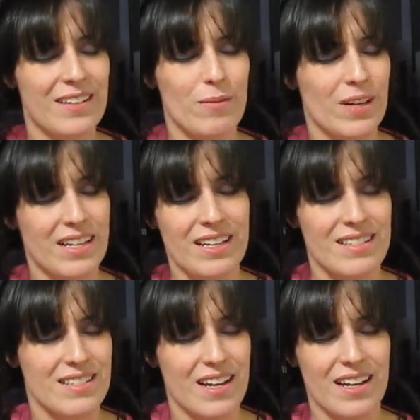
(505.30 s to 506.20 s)
when
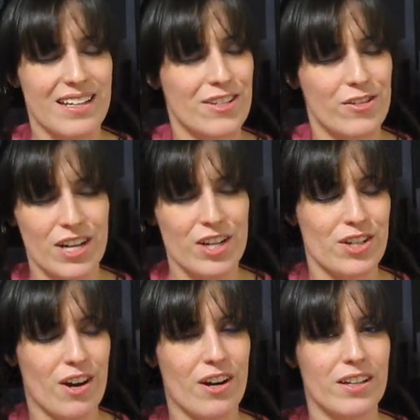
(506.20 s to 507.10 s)
his uh,
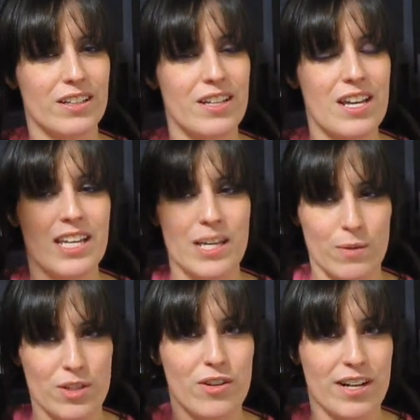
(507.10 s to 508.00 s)
introduction arc, he
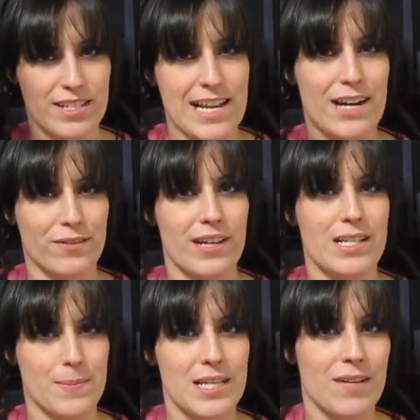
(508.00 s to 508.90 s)
was trying to
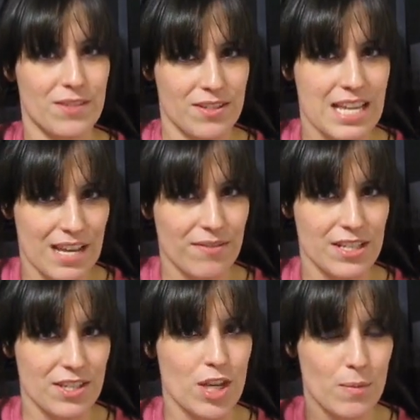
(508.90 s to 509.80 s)
sacrifice himself to save
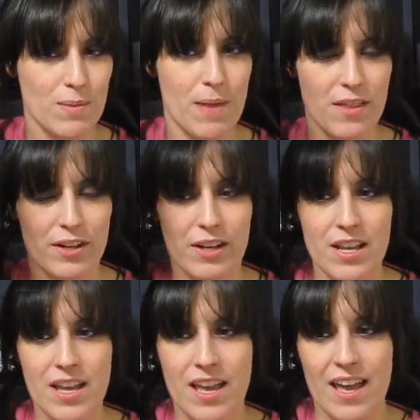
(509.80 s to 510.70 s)
his human mother,
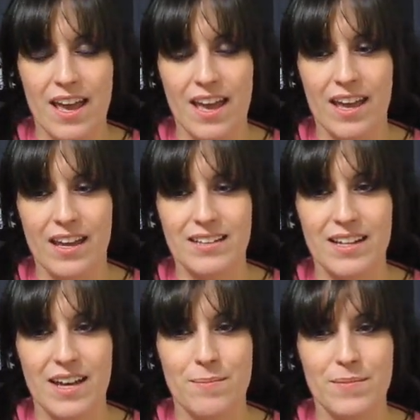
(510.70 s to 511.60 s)
and
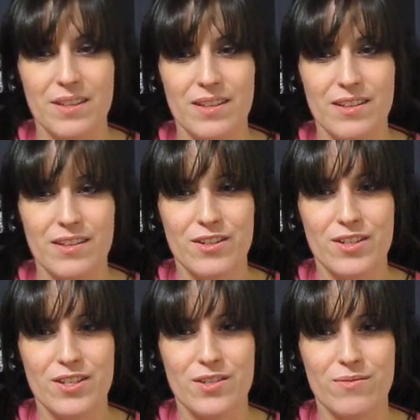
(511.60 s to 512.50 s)
um, there's
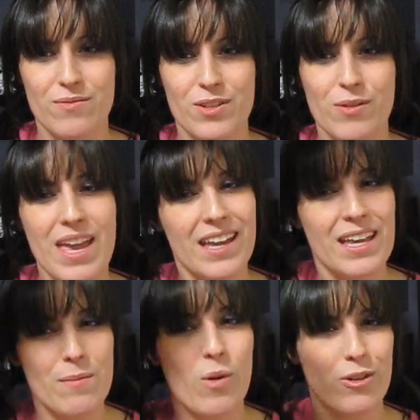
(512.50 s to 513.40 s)
just, you can't
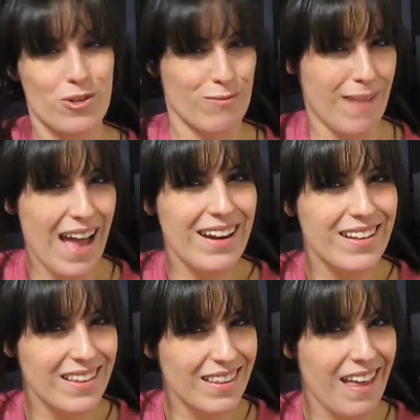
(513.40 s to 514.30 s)
get more
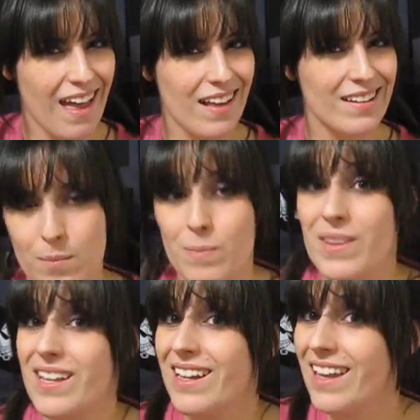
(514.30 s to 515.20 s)
dramatic than that.
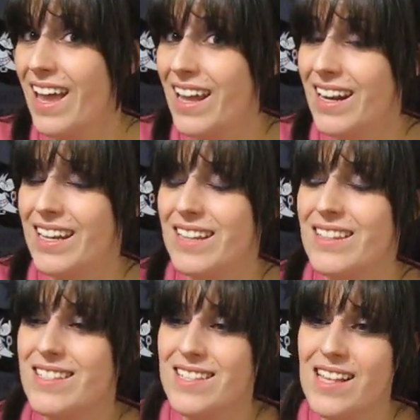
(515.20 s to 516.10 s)
But then again, I get
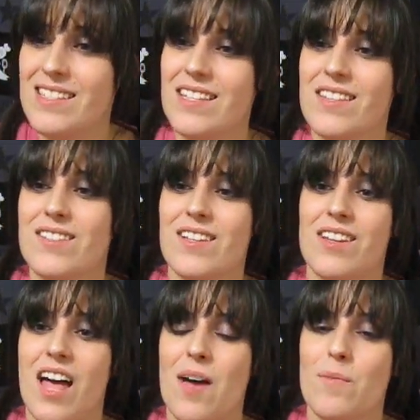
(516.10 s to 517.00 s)
the sense that there's a
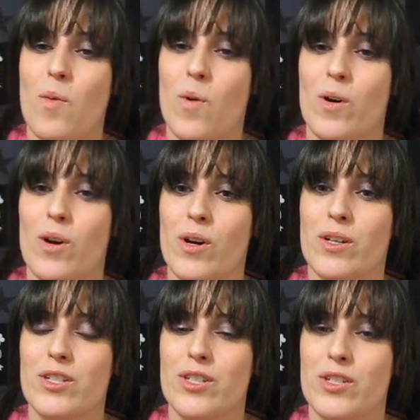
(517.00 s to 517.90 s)
lot
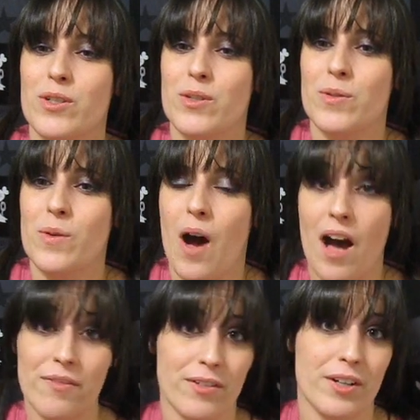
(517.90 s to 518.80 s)
more to
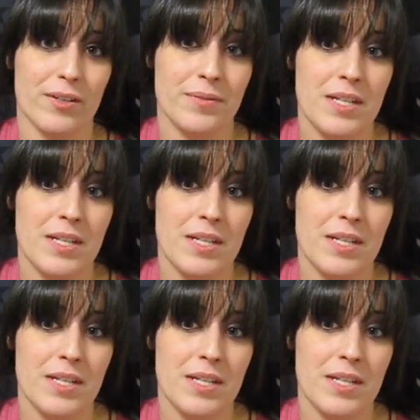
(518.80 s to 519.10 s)
offer,